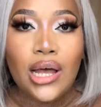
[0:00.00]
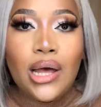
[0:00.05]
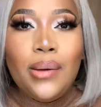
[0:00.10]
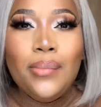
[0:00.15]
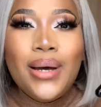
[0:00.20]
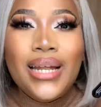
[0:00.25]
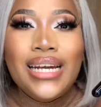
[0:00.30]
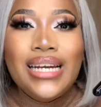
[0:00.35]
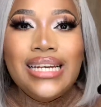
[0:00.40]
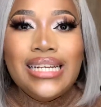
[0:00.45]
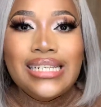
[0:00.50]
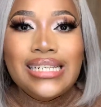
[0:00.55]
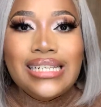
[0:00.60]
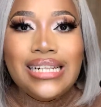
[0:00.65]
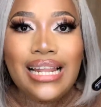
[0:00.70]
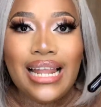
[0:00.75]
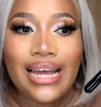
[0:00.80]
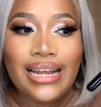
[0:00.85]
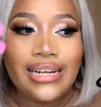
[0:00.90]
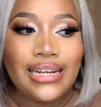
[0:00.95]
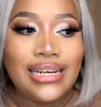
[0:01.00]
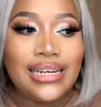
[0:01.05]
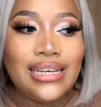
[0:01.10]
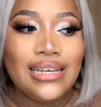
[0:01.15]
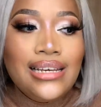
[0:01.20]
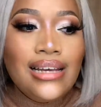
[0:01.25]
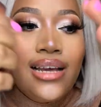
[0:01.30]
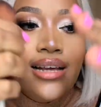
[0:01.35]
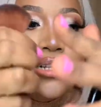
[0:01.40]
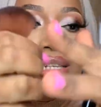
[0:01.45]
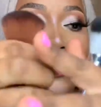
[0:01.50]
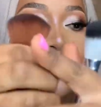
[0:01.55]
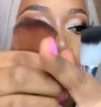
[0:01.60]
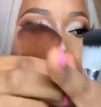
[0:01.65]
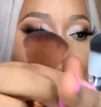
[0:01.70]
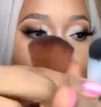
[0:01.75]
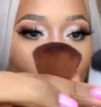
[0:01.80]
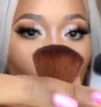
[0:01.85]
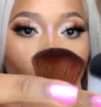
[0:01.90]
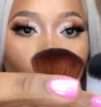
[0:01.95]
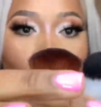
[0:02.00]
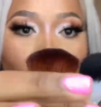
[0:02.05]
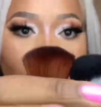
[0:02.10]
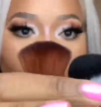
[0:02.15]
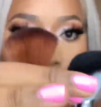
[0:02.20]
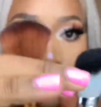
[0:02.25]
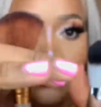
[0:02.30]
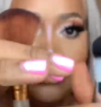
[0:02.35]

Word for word: but it is slightly smaller.